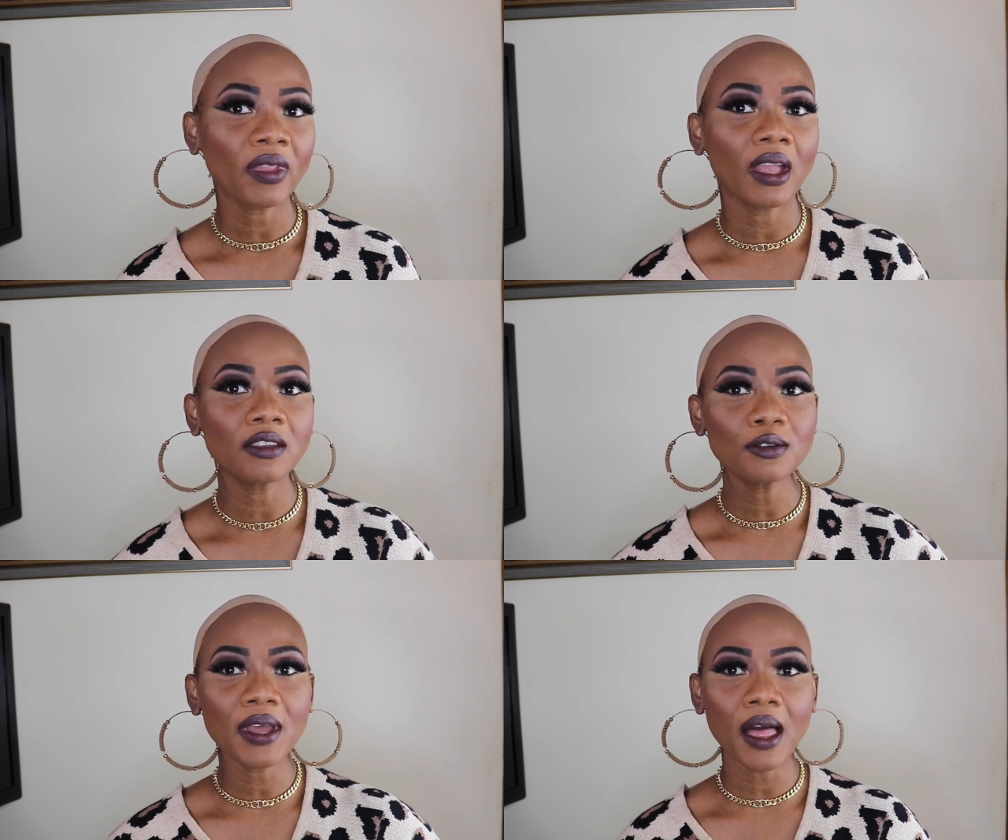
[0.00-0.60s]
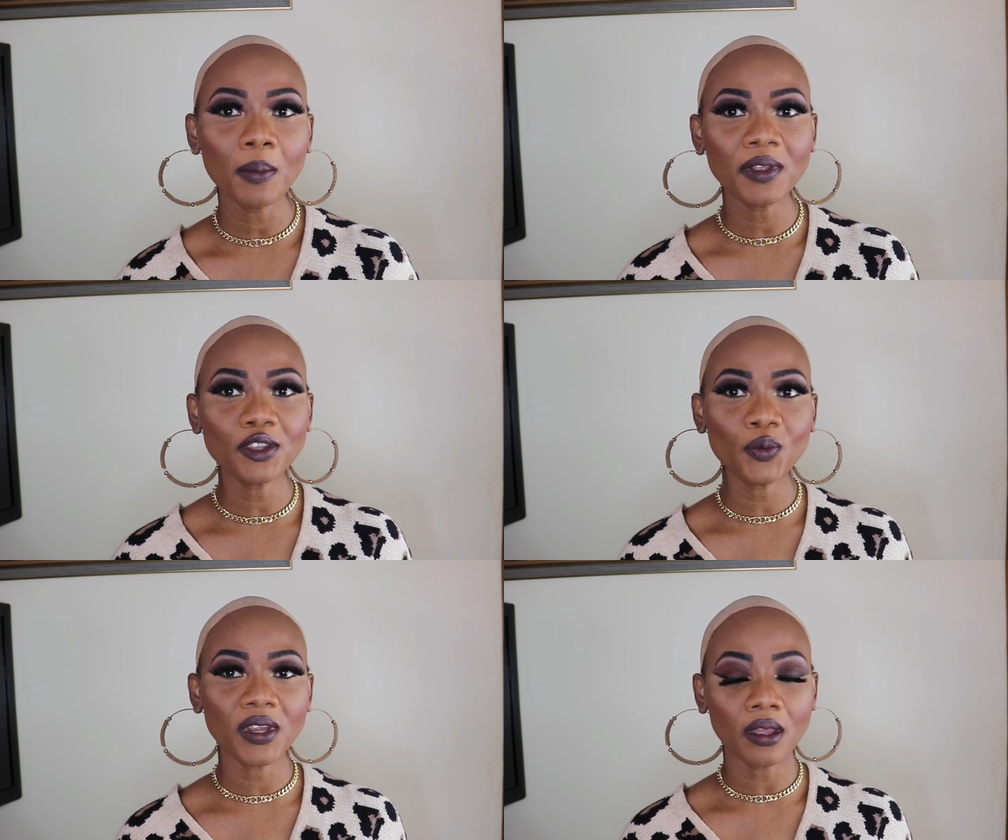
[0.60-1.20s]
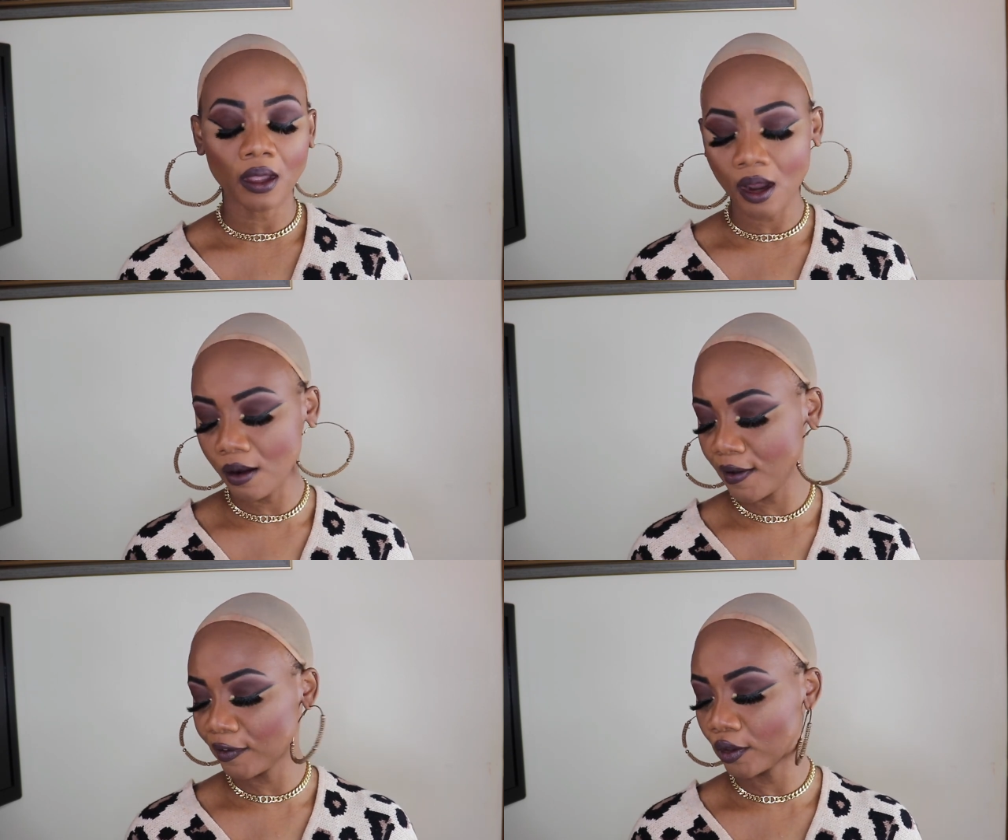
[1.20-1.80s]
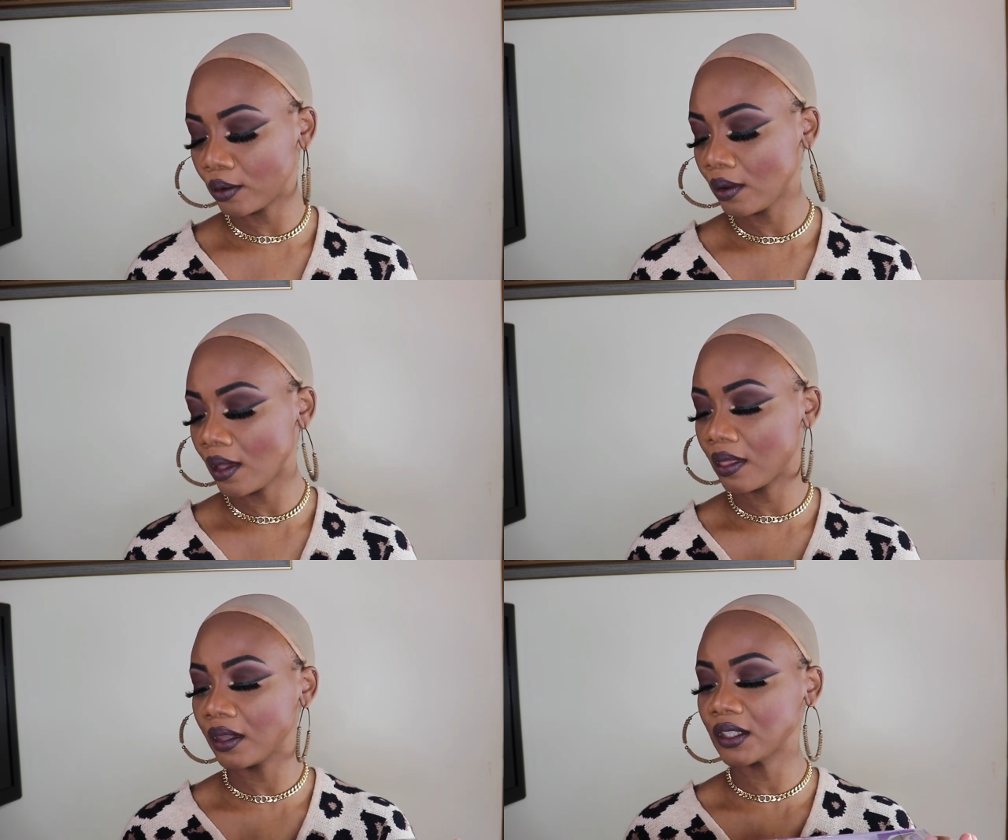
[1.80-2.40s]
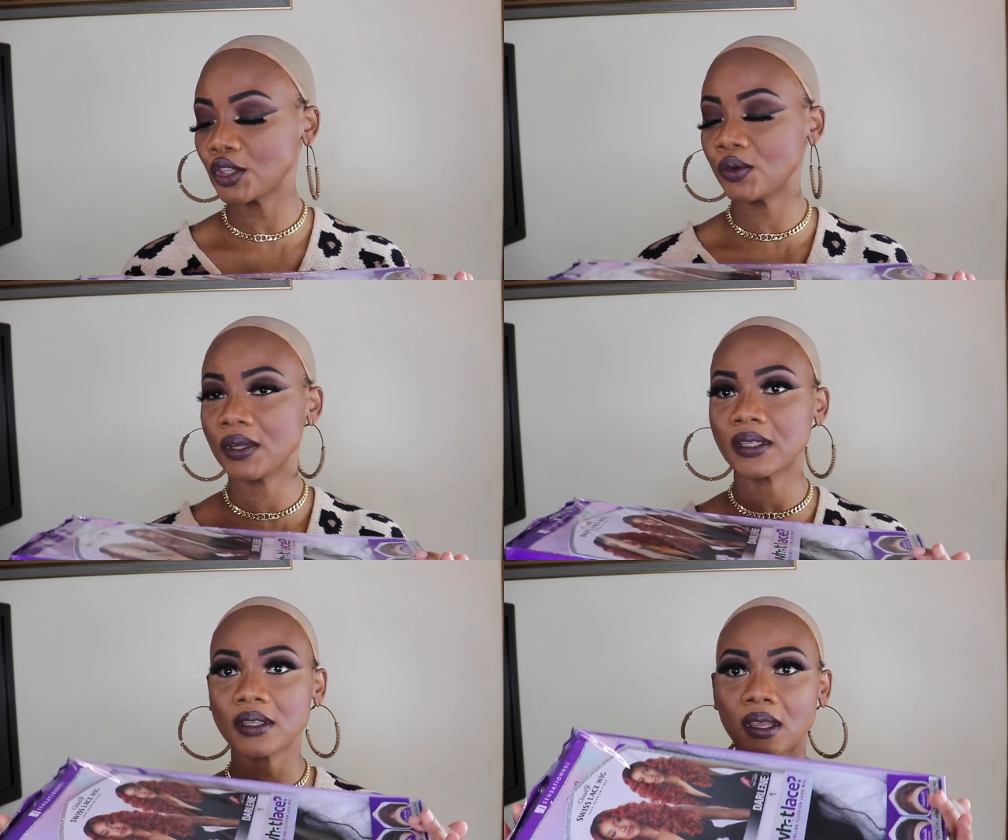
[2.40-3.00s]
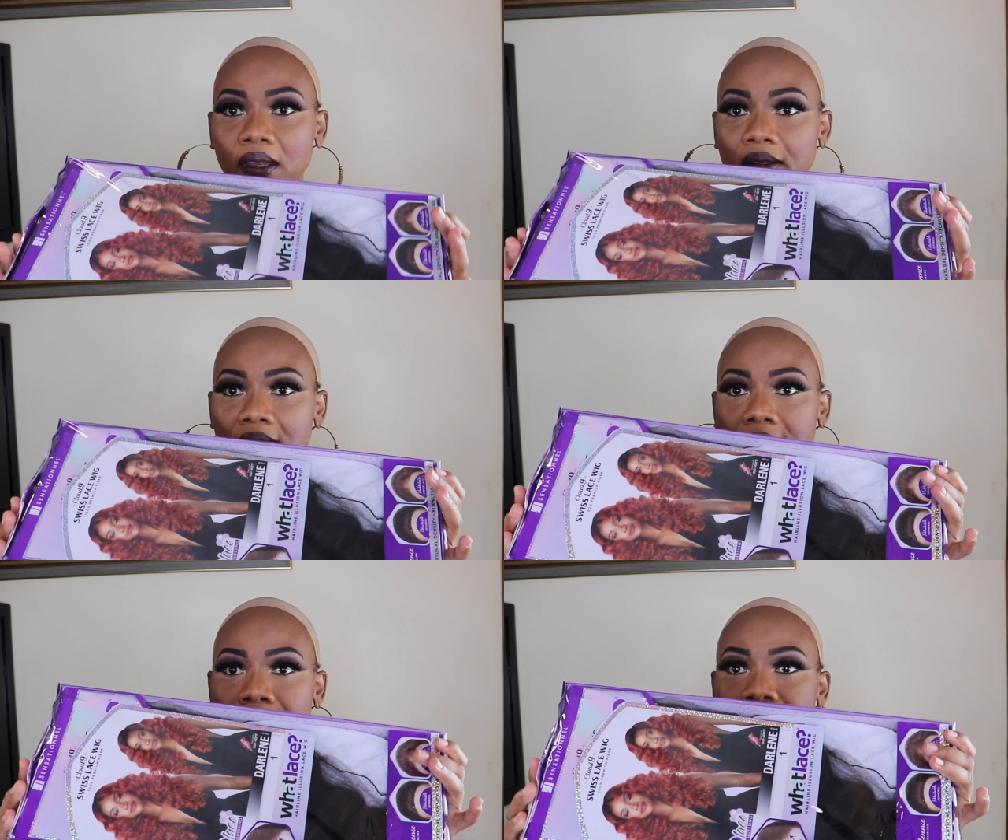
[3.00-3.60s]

And today I'll be doing a hair review, and this unit is